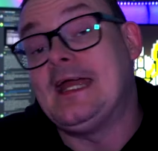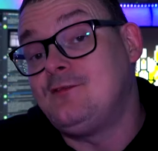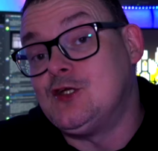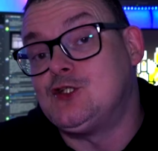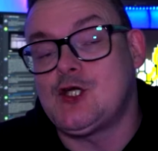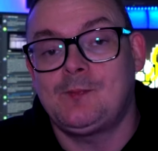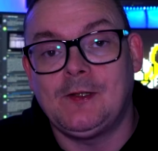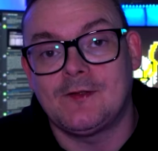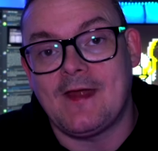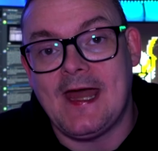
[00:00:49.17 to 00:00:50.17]
If you do
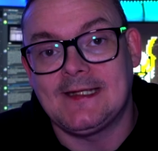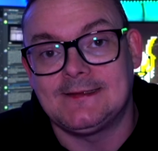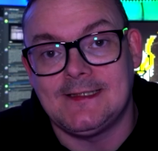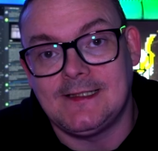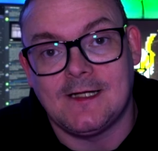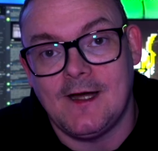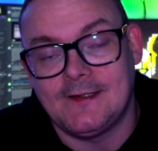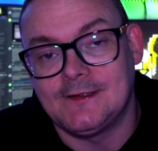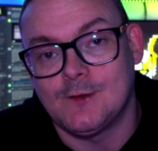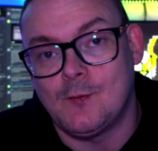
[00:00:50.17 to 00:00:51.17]
plug that SD card
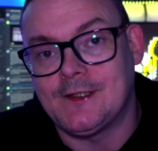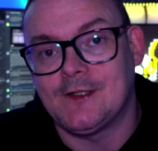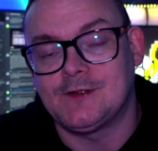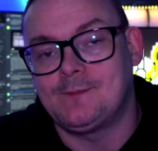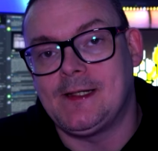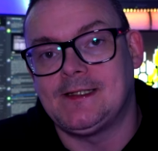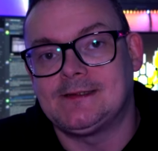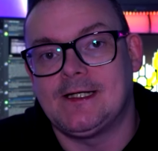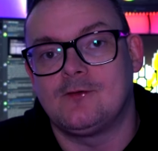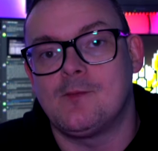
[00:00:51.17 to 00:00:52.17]
into a Windows
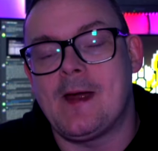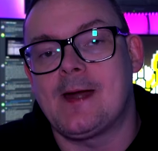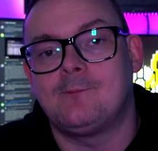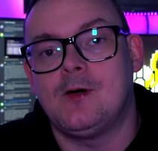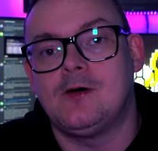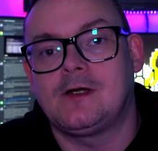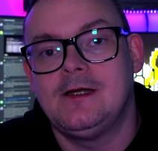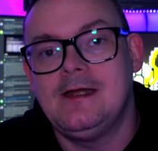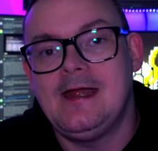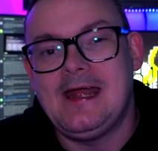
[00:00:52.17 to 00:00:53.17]
PC or a MacBook,
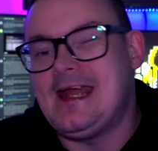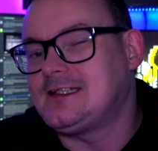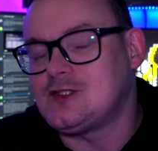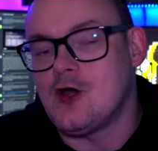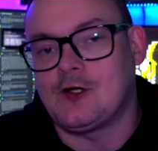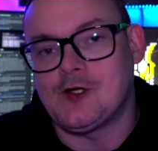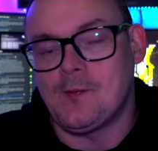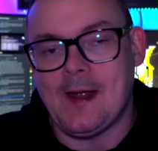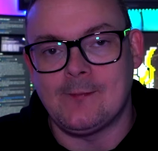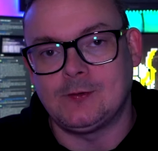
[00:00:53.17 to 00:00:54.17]
it's not going to
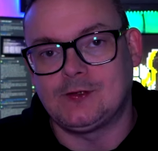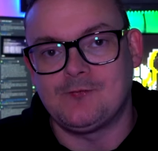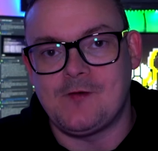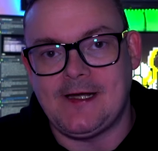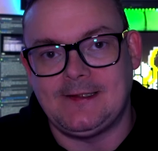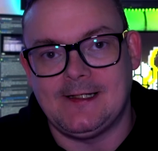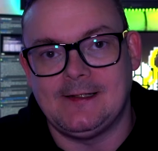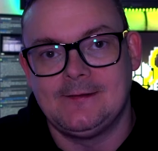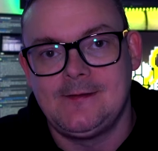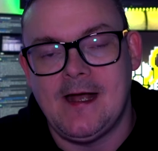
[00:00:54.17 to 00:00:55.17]
be able to read it,
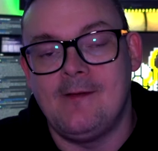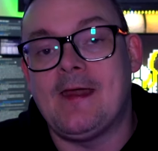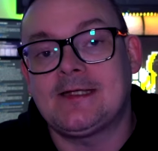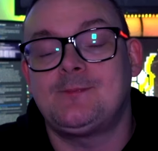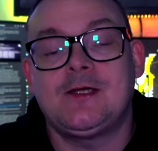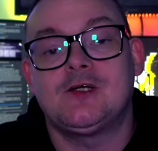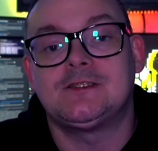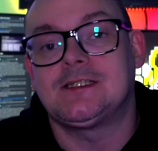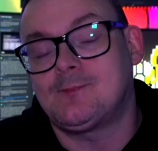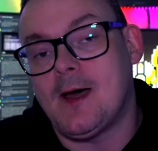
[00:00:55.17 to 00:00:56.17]
and that's because
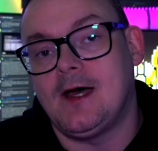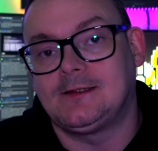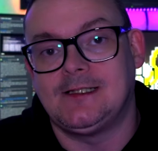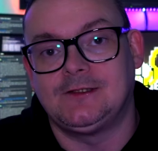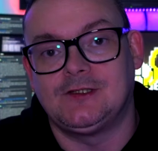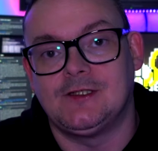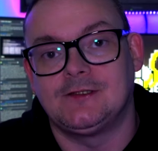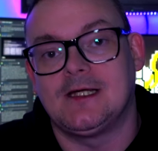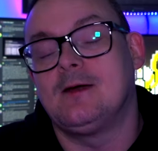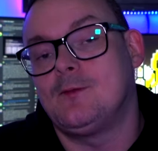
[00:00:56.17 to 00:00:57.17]
it's
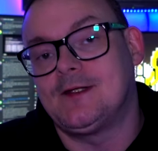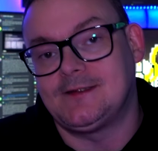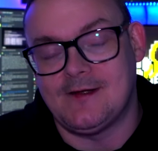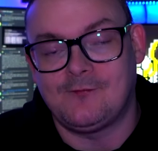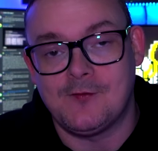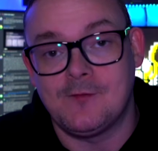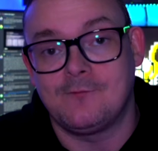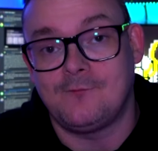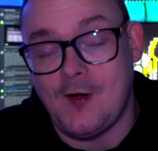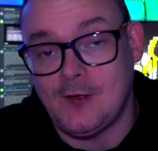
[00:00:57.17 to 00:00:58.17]
partitioned with a different
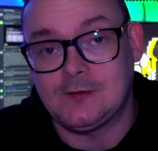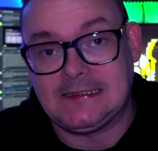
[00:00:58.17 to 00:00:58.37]
file